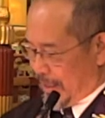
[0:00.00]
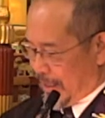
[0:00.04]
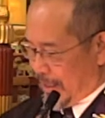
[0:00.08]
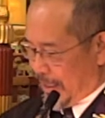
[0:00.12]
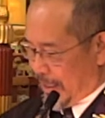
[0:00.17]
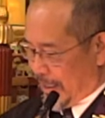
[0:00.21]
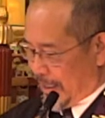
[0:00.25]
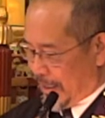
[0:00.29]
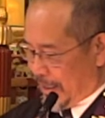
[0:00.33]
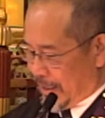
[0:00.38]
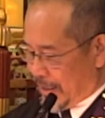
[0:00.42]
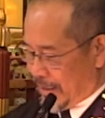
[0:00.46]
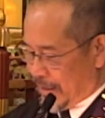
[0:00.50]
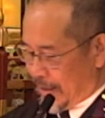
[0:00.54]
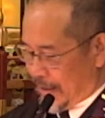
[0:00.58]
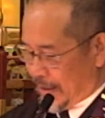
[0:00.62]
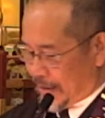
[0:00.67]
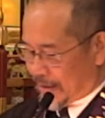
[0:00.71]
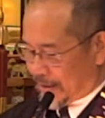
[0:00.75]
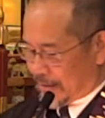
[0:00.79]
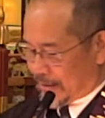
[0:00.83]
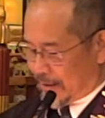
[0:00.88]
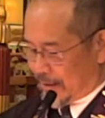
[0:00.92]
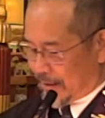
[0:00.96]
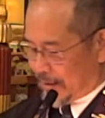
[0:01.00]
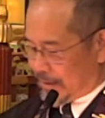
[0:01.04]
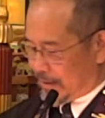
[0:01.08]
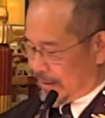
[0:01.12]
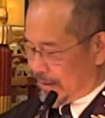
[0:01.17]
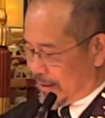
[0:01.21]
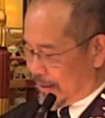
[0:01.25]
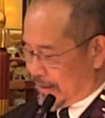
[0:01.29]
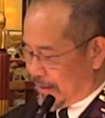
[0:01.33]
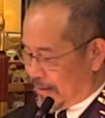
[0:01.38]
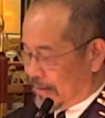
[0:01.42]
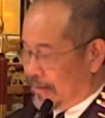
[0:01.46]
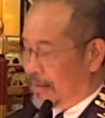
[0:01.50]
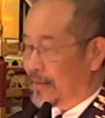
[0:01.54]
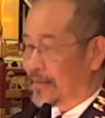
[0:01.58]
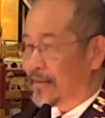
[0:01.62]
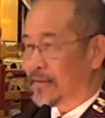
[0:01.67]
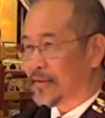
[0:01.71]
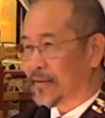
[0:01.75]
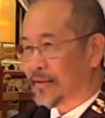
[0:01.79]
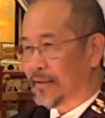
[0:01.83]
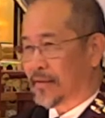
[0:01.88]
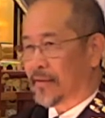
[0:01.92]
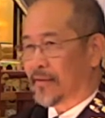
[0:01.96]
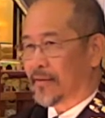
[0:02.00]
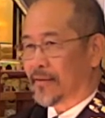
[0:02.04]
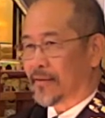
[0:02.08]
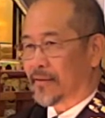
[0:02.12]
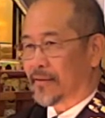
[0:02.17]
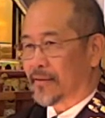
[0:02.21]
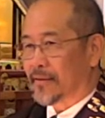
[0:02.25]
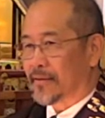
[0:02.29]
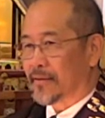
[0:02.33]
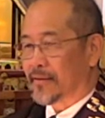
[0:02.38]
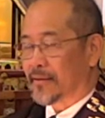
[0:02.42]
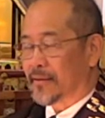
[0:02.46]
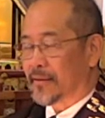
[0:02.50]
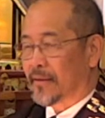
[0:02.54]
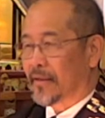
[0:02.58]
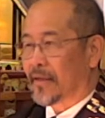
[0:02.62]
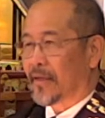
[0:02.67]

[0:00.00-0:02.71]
And it's thought that these skills